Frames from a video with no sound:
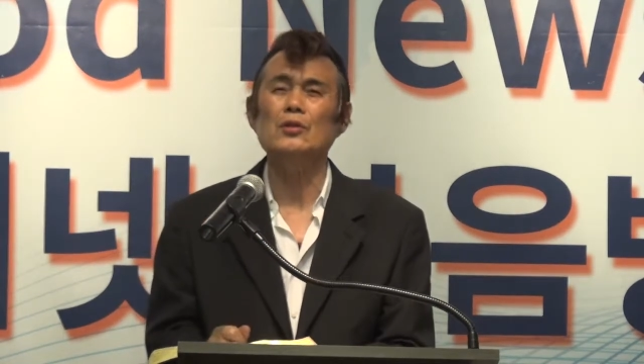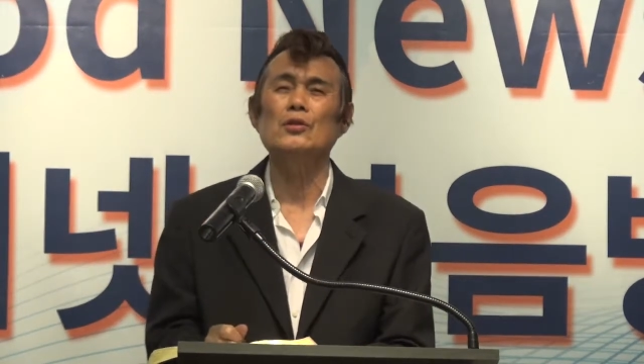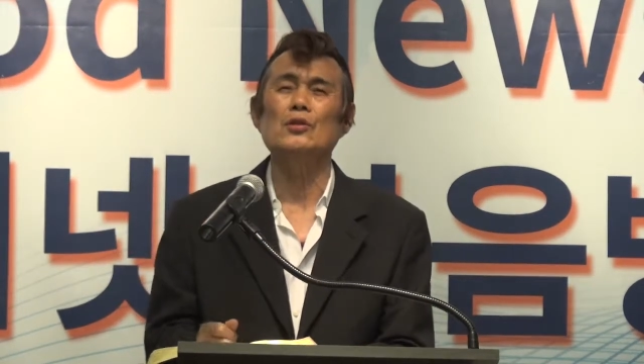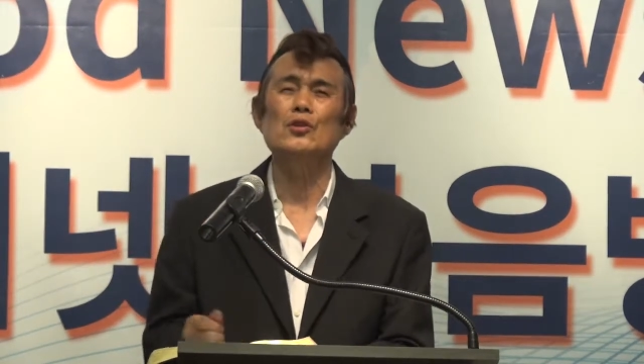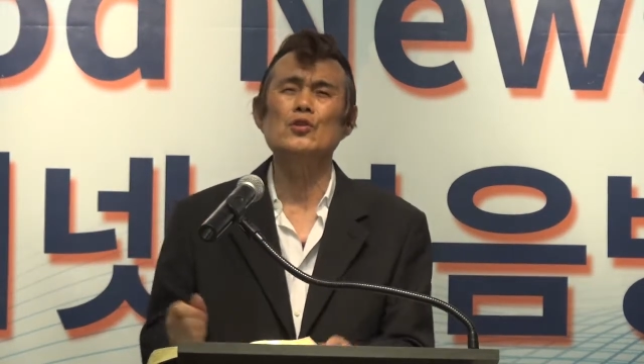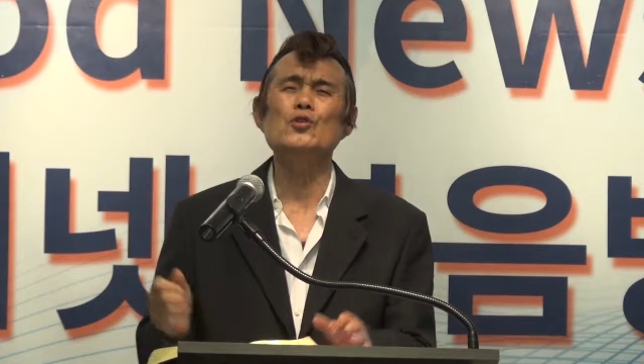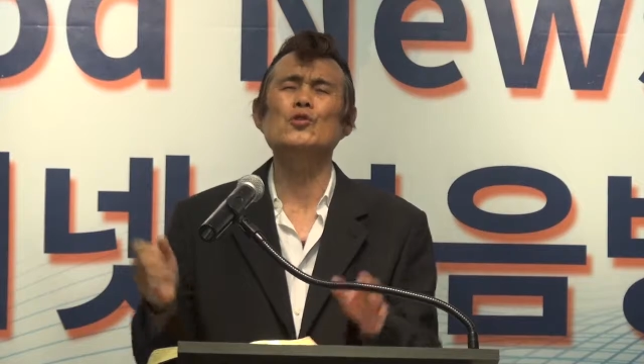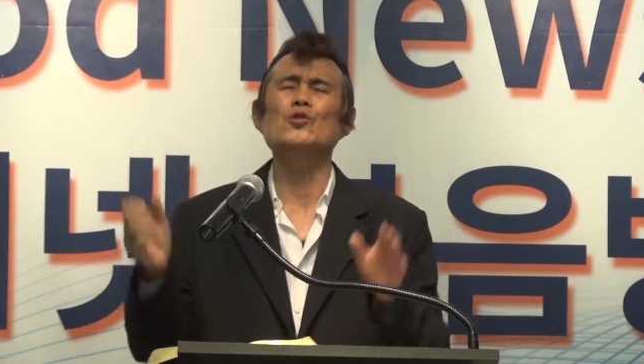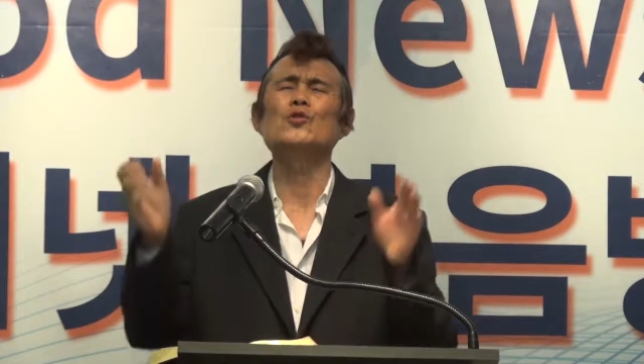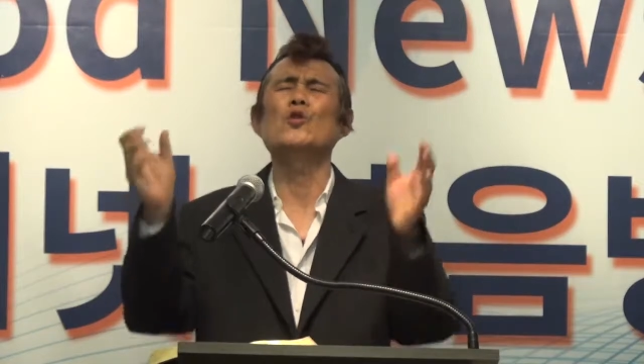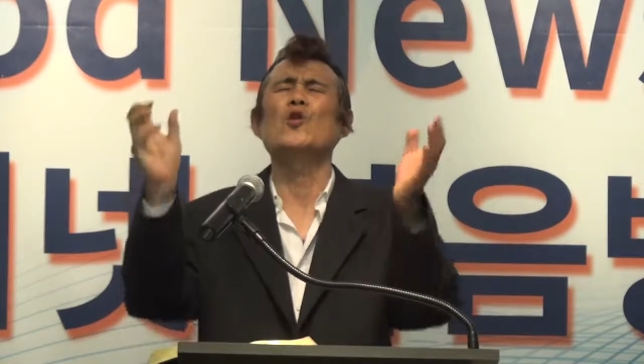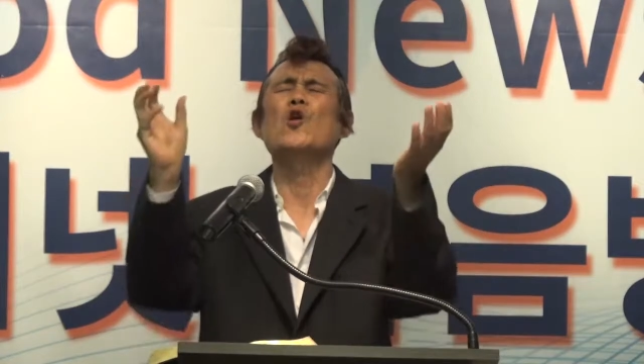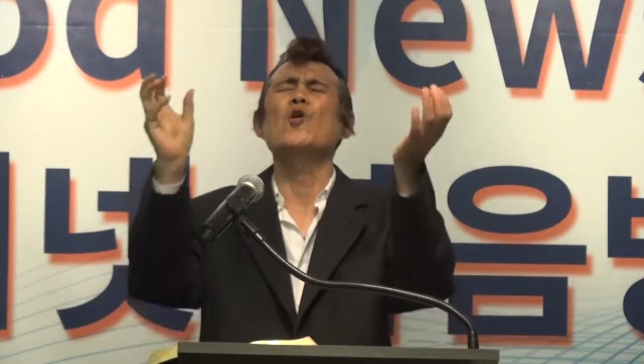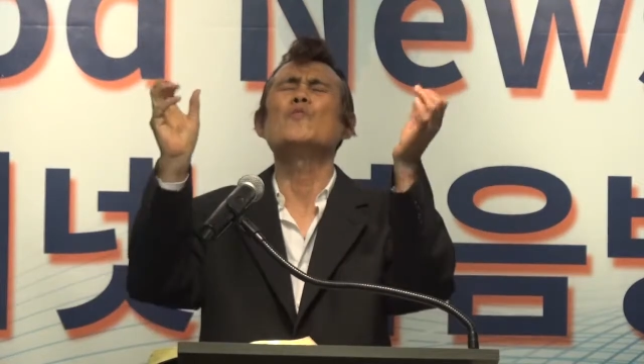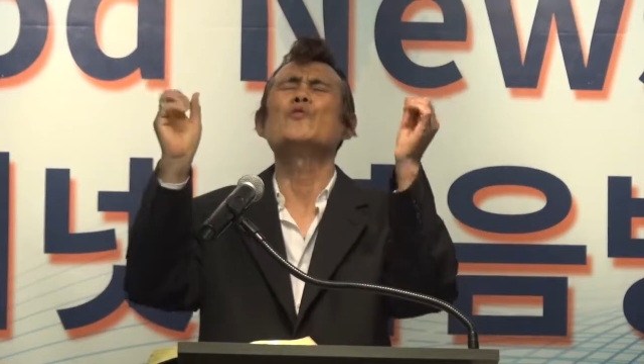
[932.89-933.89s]
you
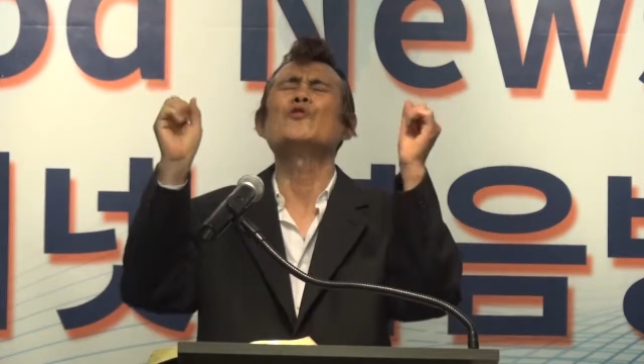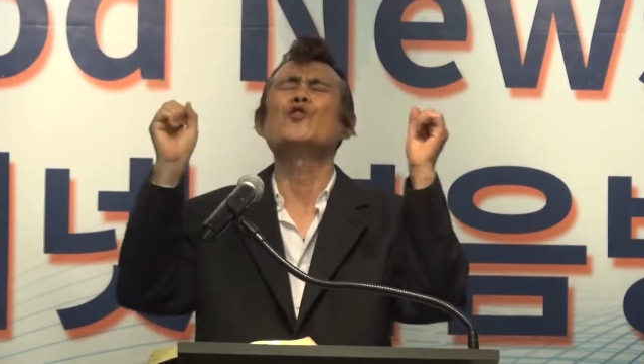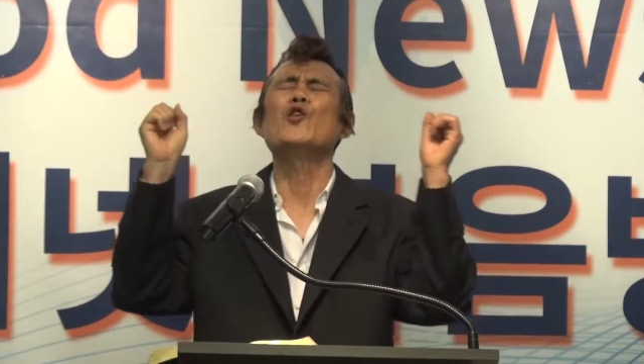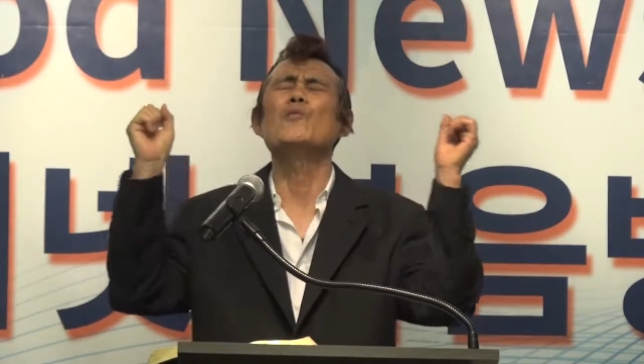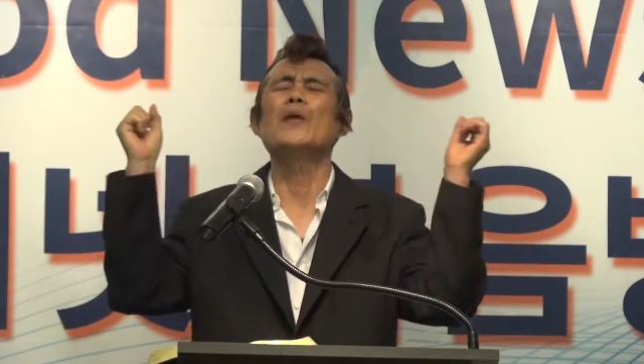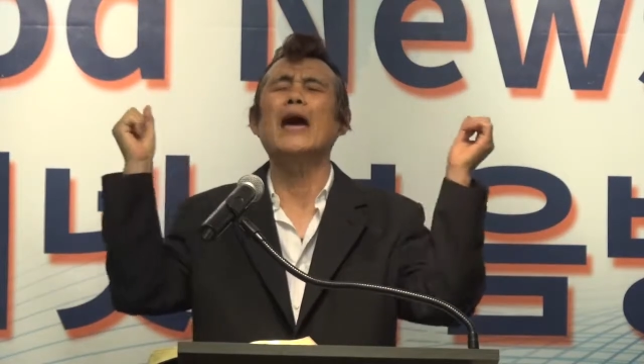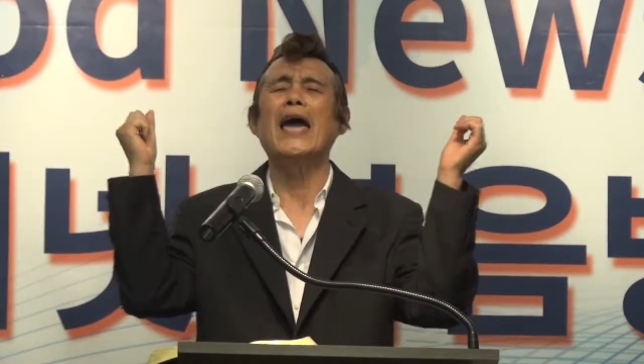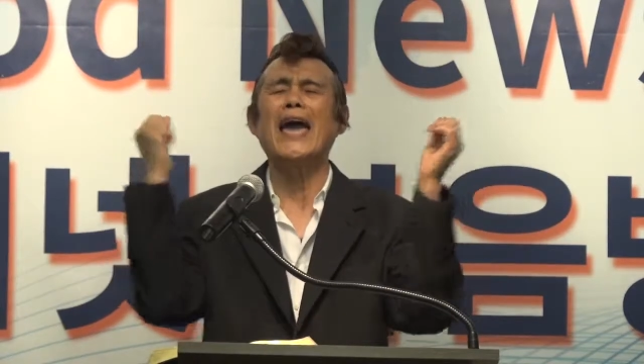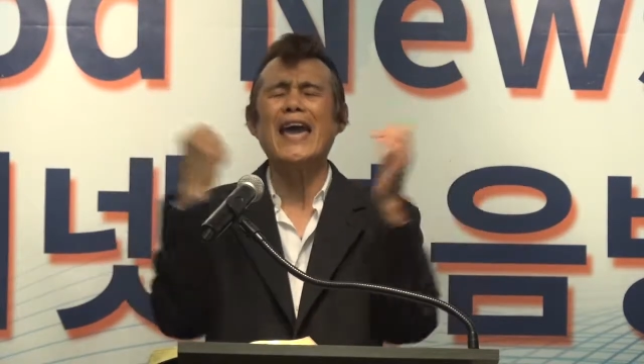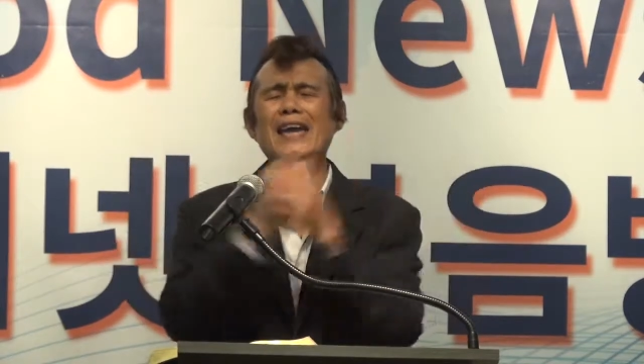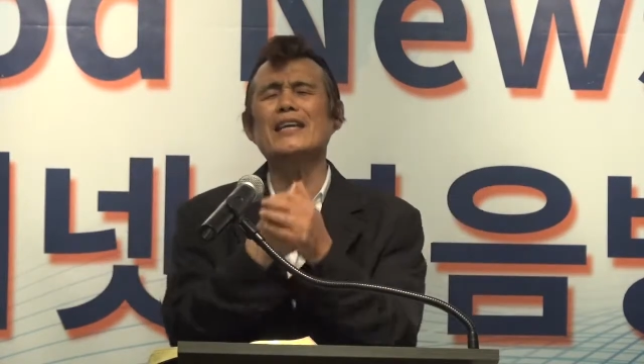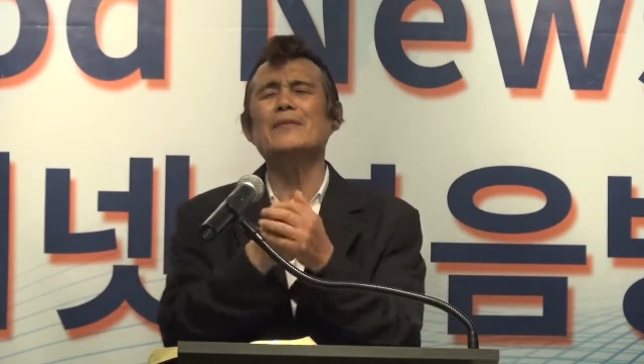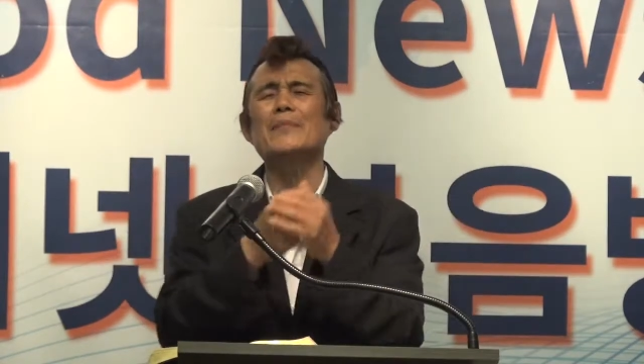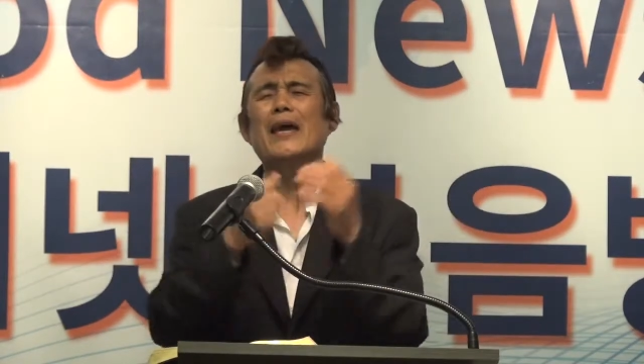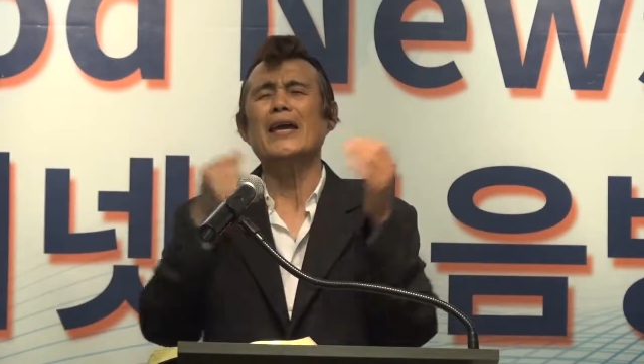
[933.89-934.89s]
open the mouth,
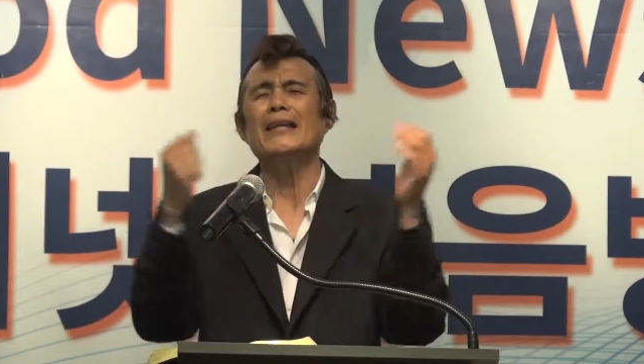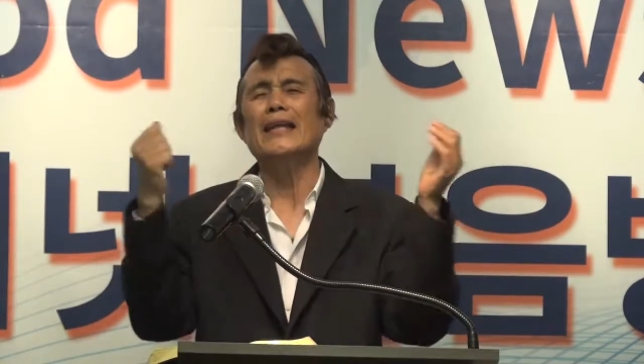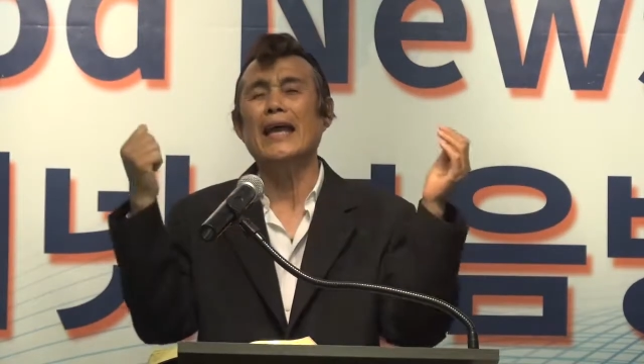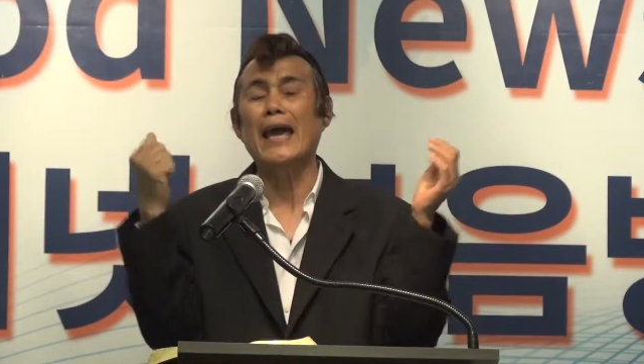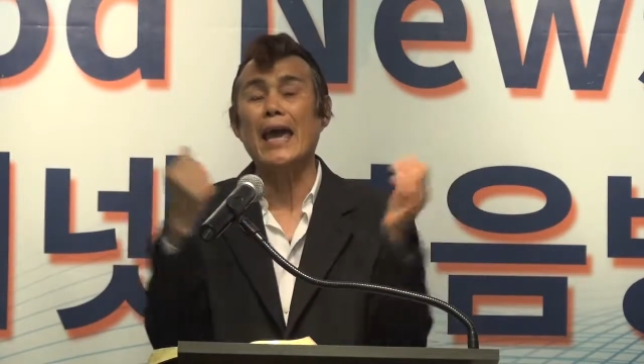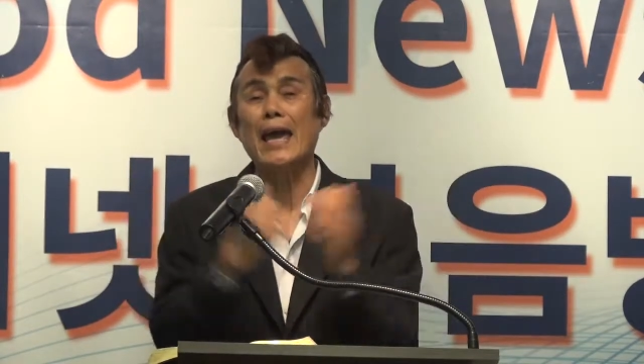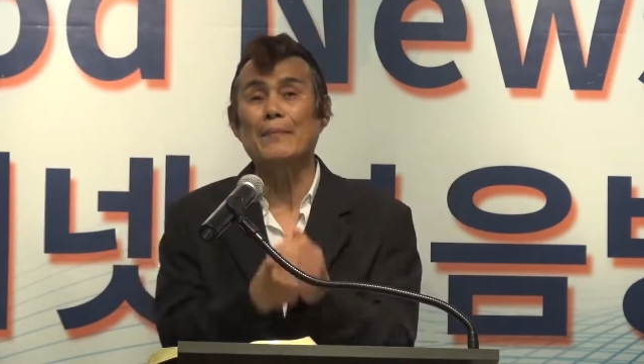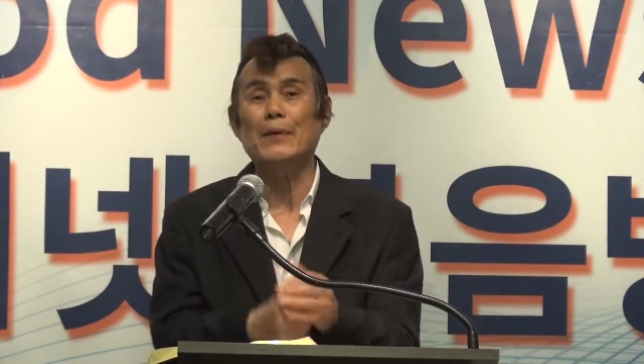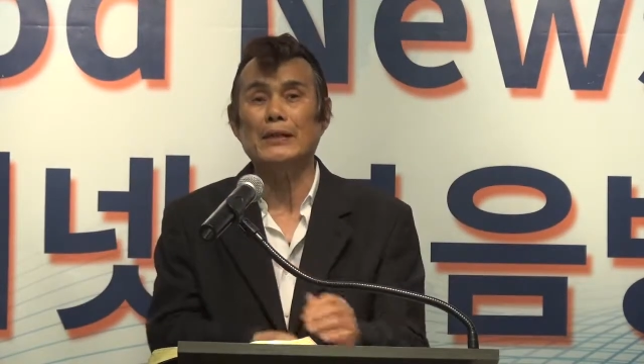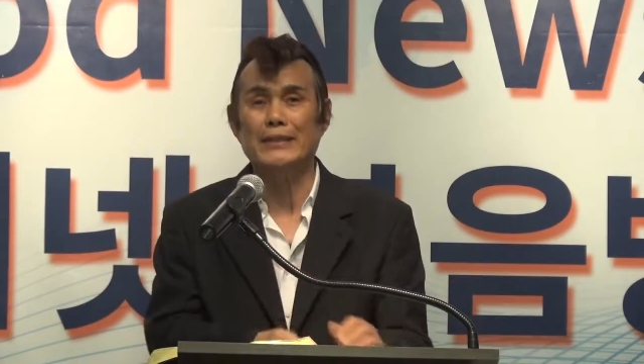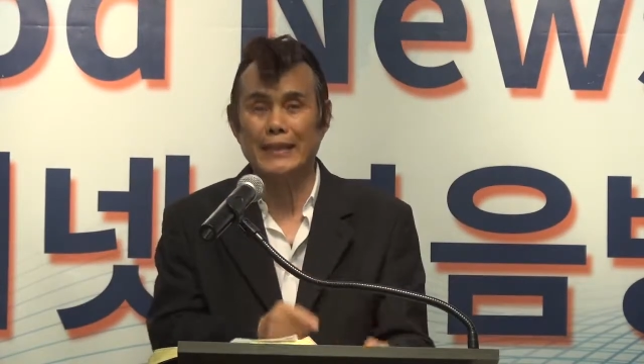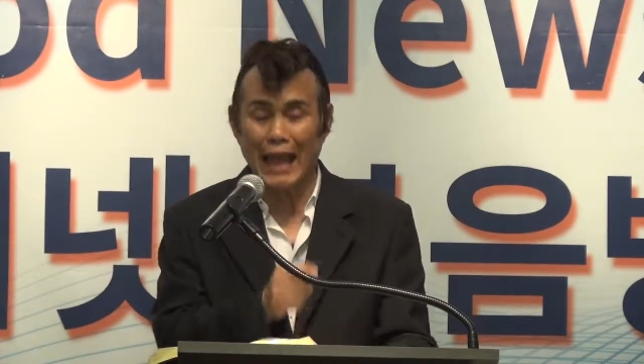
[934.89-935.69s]
amen, amen.